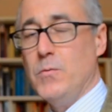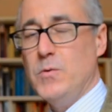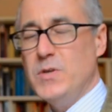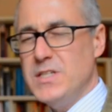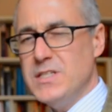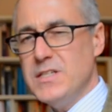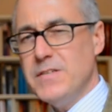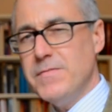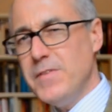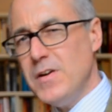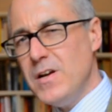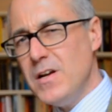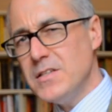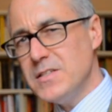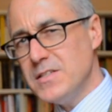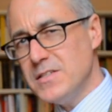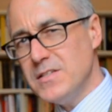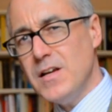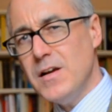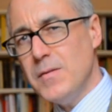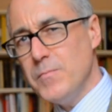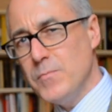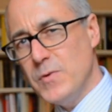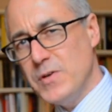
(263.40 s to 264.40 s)
which is a vast
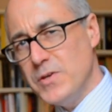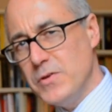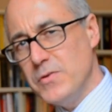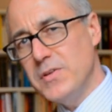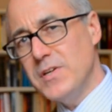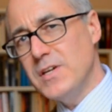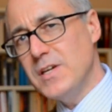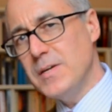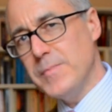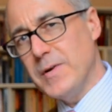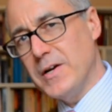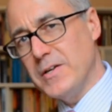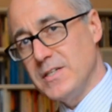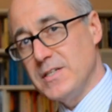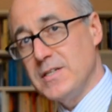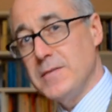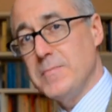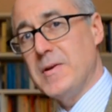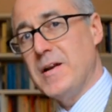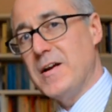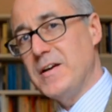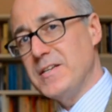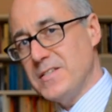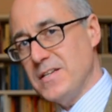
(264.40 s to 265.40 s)
sum when you think about it.
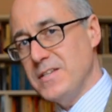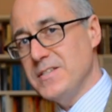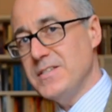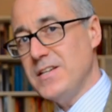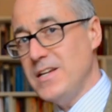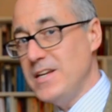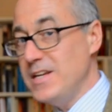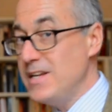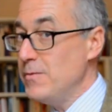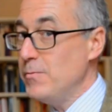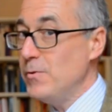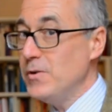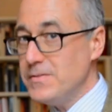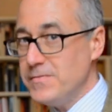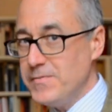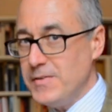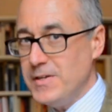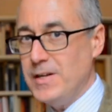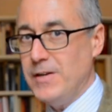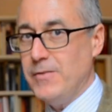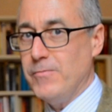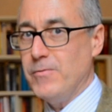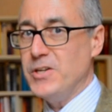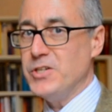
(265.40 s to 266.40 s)
And as I say, he was
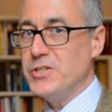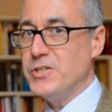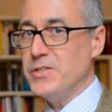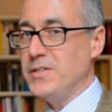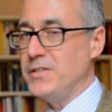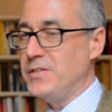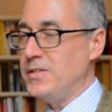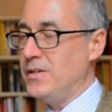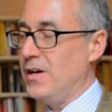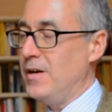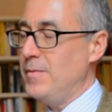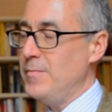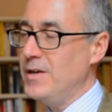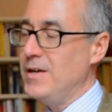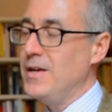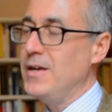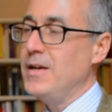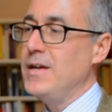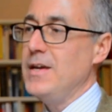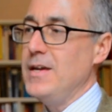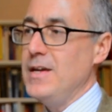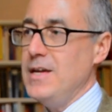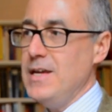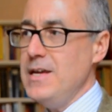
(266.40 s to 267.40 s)
feeling rich at the time.
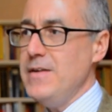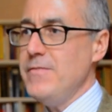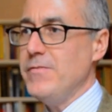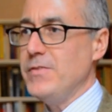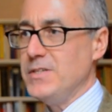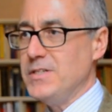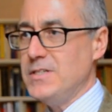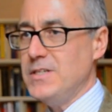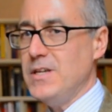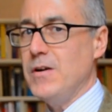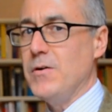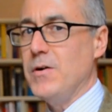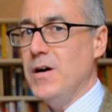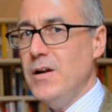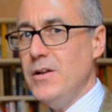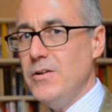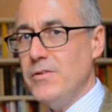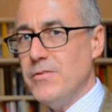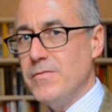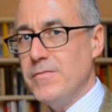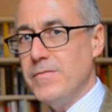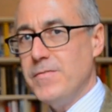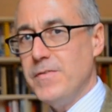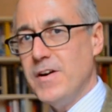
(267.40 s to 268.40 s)
Even so,
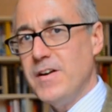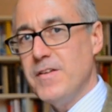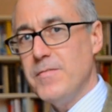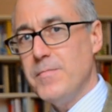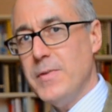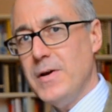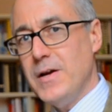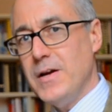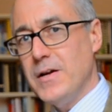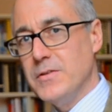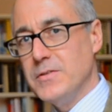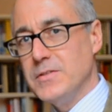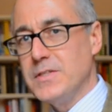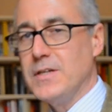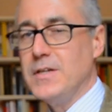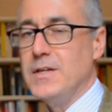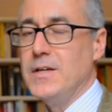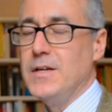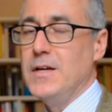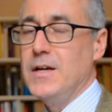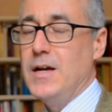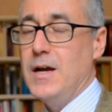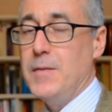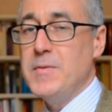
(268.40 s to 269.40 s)
£105.
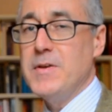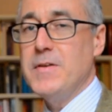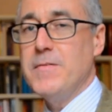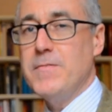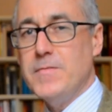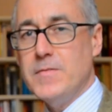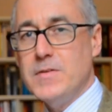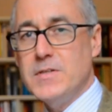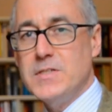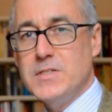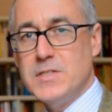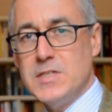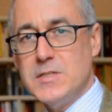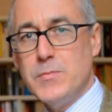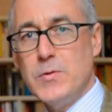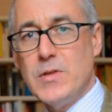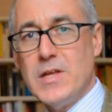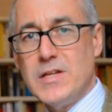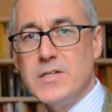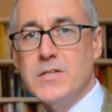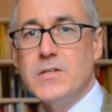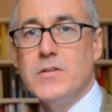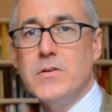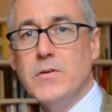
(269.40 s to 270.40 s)
I mean, just to put
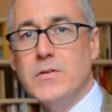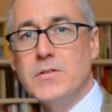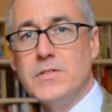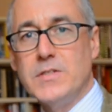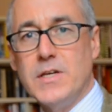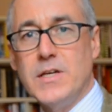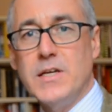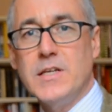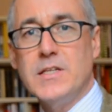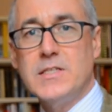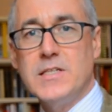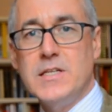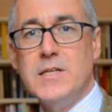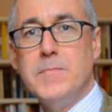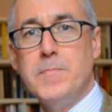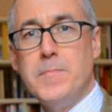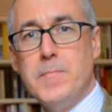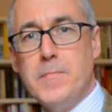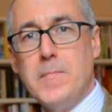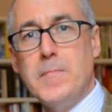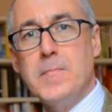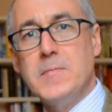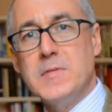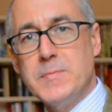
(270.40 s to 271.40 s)
that in context, he
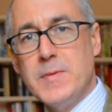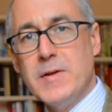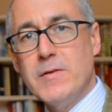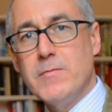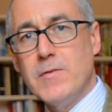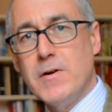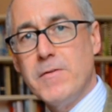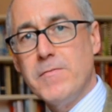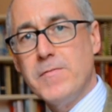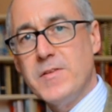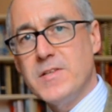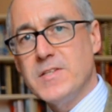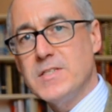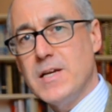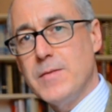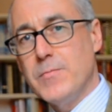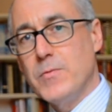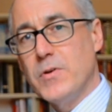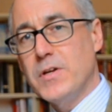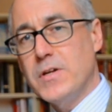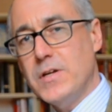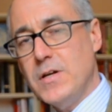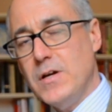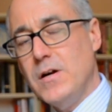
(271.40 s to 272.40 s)
spent roughly the
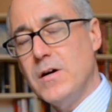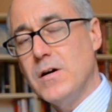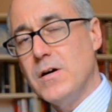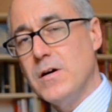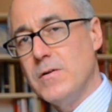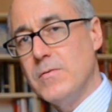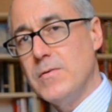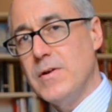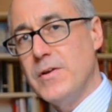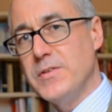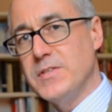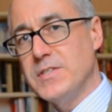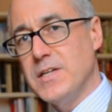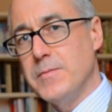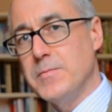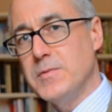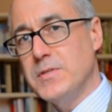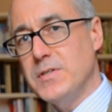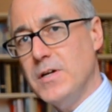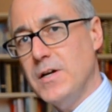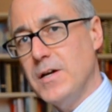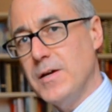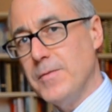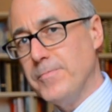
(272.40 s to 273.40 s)
same on a car around the same
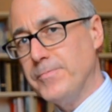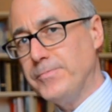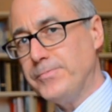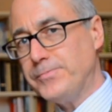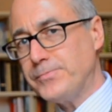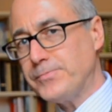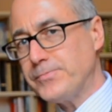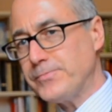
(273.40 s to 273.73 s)
time.